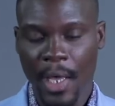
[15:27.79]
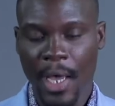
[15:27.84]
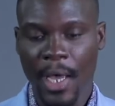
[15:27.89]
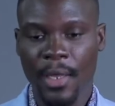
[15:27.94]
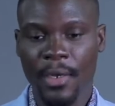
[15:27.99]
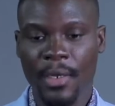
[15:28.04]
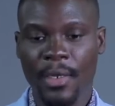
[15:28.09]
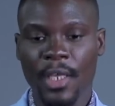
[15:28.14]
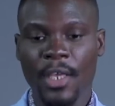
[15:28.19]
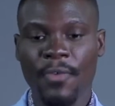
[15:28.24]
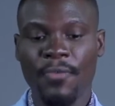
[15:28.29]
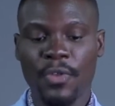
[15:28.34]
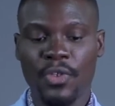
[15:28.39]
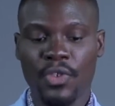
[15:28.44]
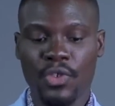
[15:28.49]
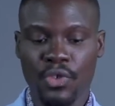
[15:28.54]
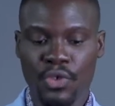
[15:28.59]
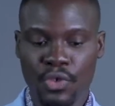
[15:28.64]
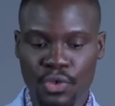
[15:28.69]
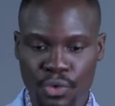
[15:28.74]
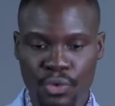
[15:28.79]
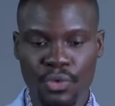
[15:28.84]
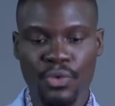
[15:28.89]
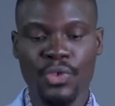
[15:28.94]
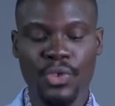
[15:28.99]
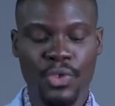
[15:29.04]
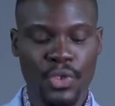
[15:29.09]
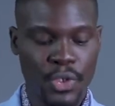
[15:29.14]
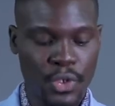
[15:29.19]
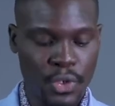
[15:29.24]
And if it's true
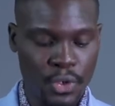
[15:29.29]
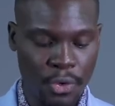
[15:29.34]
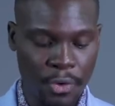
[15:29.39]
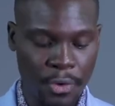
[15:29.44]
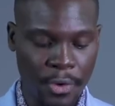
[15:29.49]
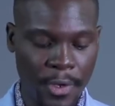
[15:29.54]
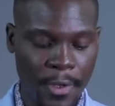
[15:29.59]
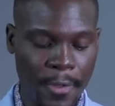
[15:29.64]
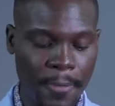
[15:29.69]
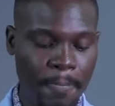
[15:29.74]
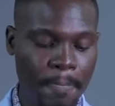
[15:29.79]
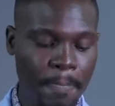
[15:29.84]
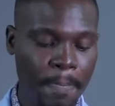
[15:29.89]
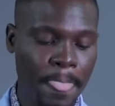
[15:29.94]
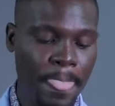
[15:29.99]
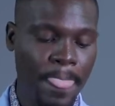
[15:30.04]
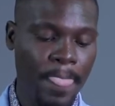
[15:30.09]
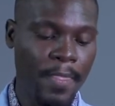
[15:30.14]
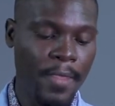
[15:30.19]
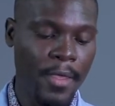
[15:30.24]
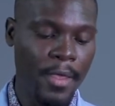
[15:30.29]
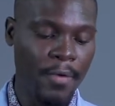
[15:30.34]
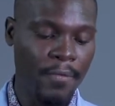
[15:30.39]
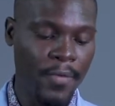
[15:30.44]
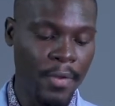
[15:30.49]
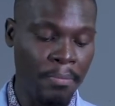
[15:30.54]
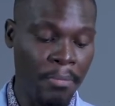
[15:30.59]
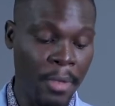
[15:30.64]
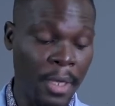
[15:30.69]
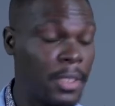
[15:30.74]
to the story, if
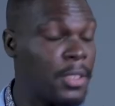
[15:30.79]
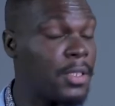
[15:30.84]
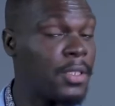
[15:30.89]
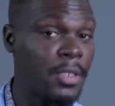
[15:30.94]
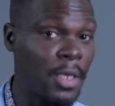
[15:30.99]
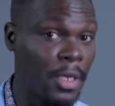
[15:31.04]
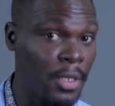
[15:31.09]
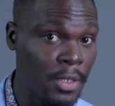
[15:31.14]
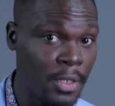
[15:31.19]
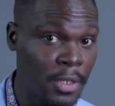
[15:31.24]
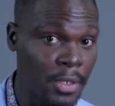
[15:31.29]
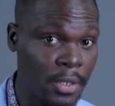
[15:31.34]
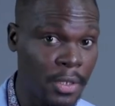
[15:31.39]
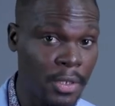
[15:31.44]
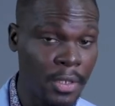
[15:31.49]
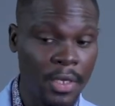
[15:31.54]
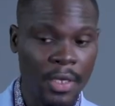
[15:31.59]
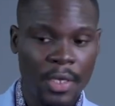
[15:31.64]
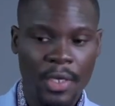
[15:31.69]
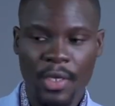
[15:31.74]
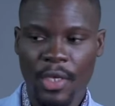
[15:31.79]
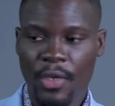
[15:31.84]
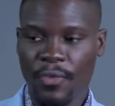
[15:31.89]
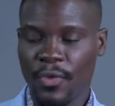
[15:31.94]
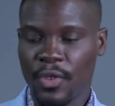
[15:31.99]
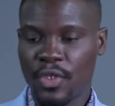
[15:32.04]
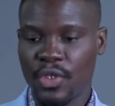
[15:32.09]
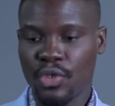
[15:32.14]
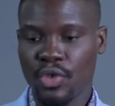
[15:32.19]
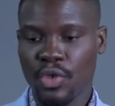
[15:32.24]
it makes sense, if
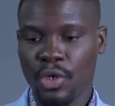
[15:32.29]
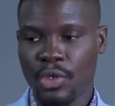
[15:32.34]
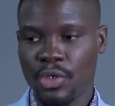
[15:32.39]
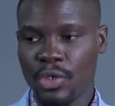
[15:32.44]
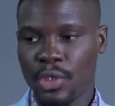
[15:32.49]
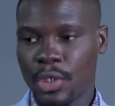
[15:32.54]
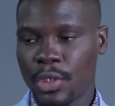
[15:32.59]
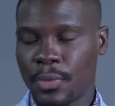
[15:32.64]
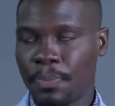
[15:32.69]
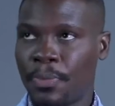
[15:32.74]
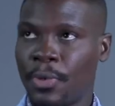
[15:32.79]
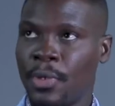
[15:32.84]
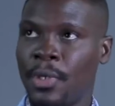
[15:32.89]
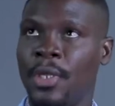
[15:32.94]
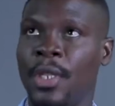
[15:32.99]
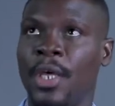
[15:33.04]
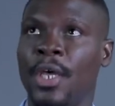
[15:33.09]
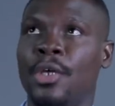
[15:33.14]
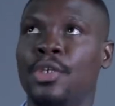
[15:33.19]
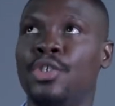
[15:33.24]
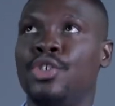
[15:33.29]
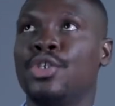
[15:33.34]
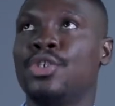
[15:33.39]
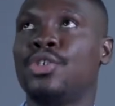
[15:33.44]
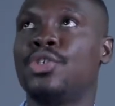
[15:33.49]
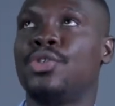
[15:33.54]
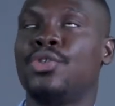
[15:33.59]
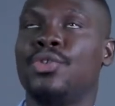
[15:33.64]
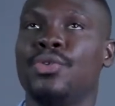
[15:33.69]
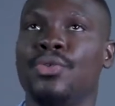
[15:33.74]
it's not just put there just